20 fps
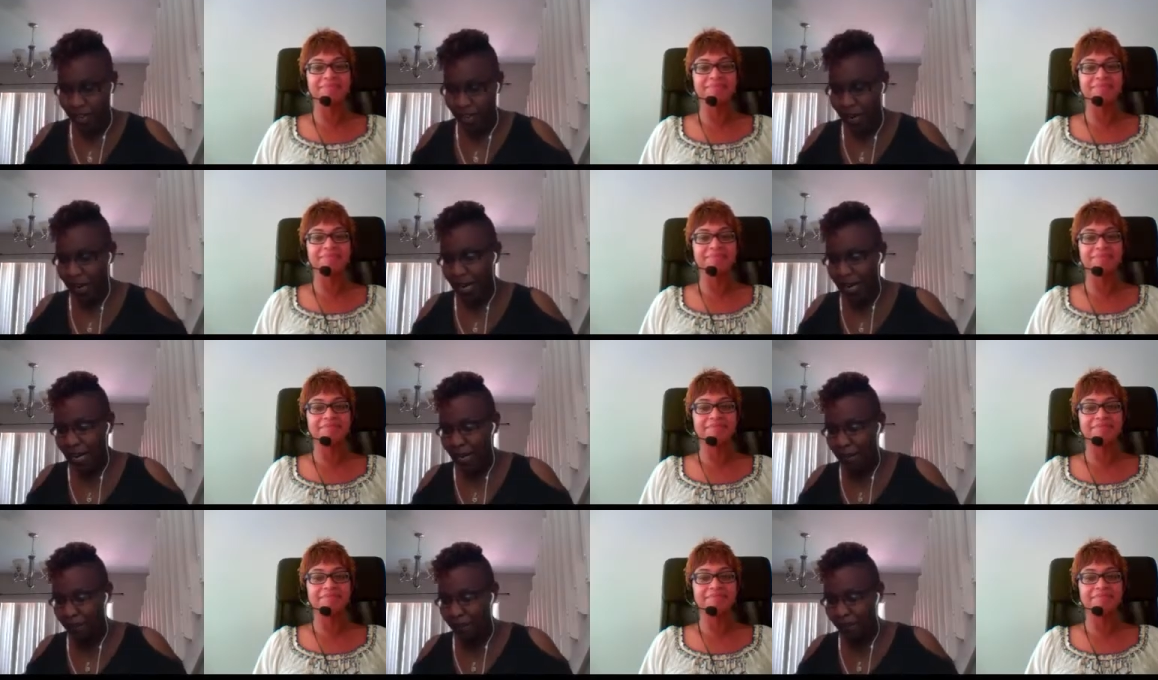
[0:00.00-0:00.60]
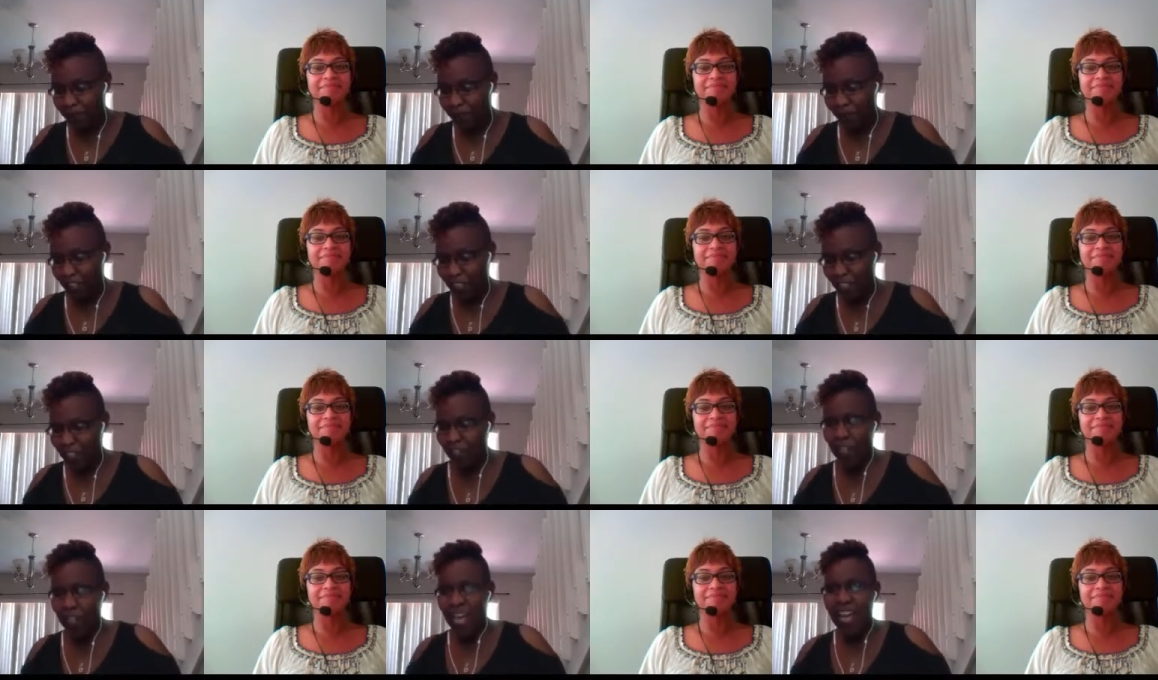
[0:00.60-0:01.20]

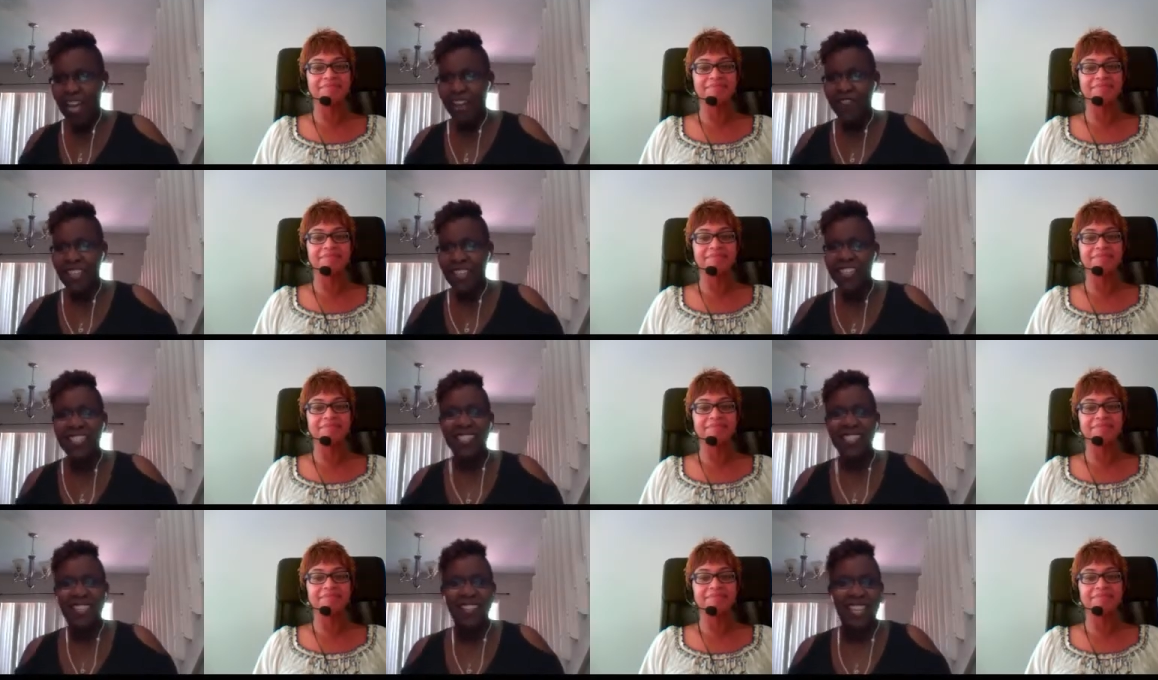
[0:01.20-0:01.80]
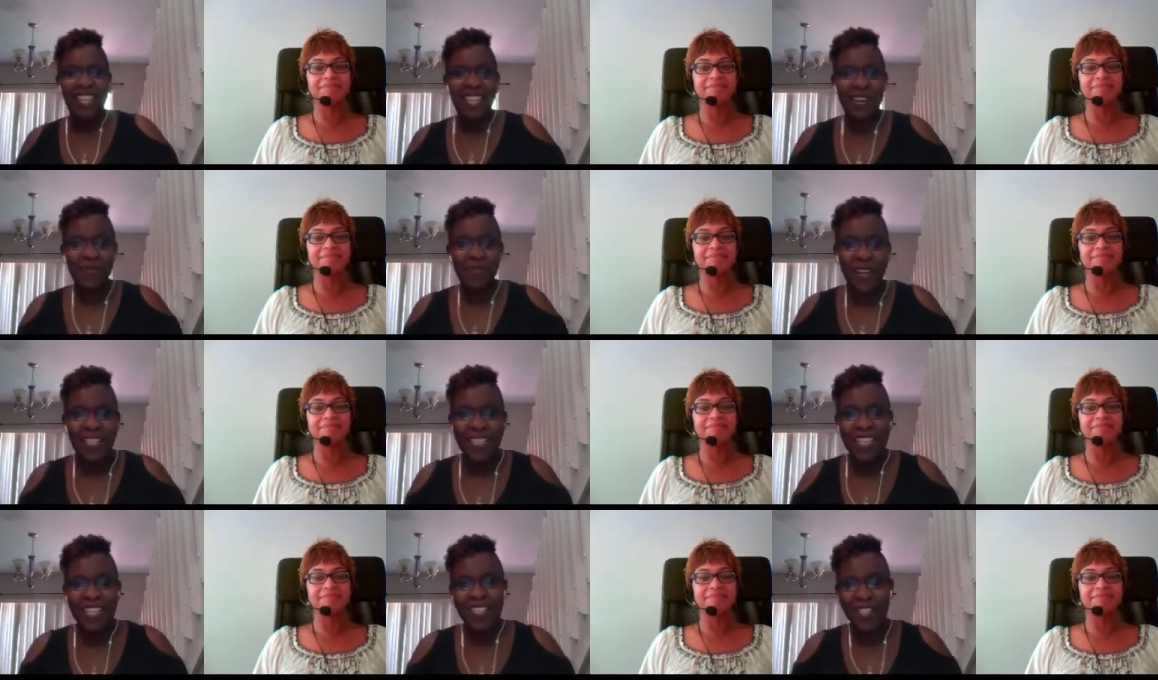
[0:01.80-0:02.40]
Speaker 1: so that if this is the thing that
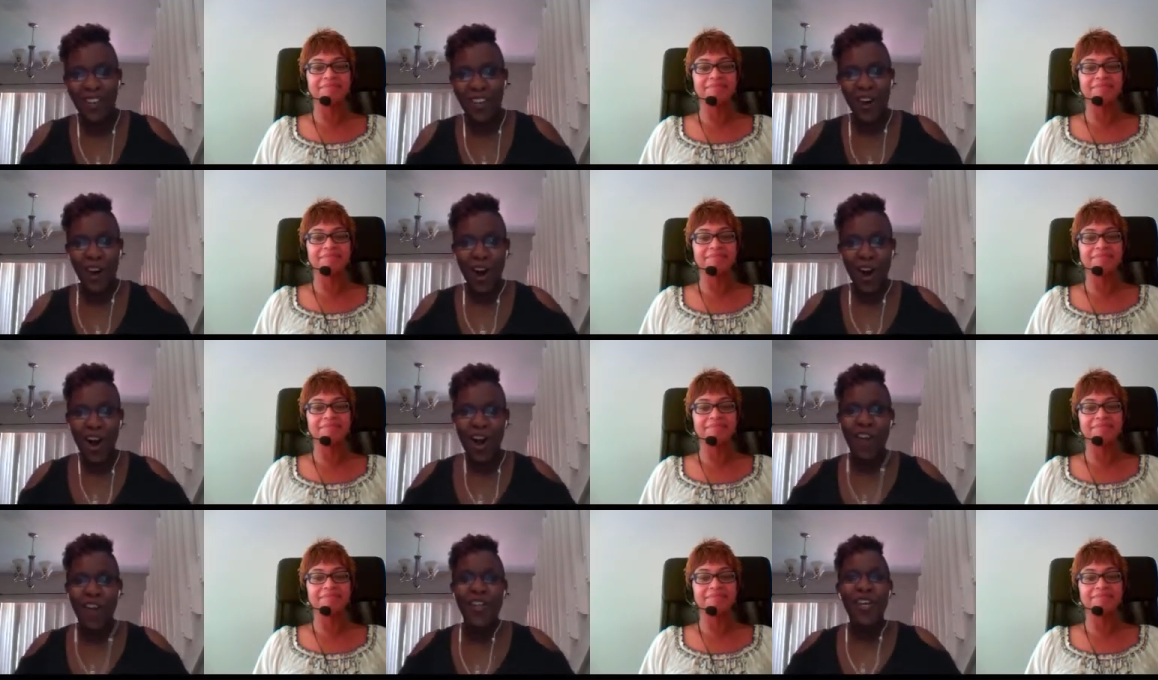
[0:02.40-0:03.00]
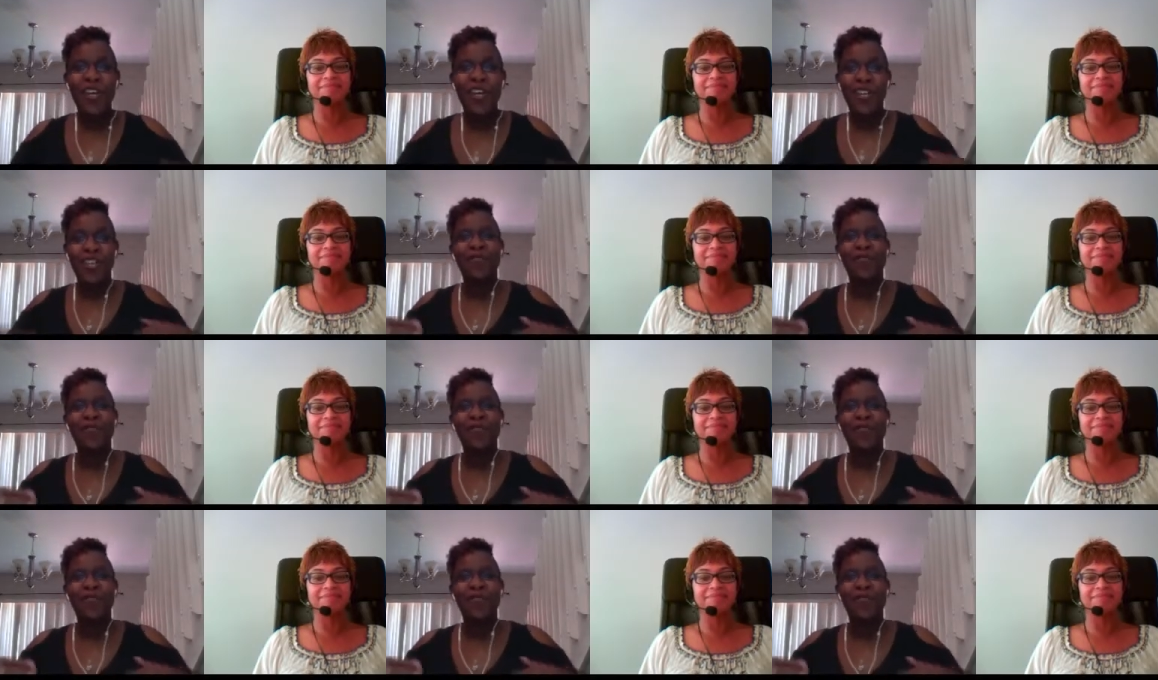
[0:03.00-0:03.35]
resonates your heart, you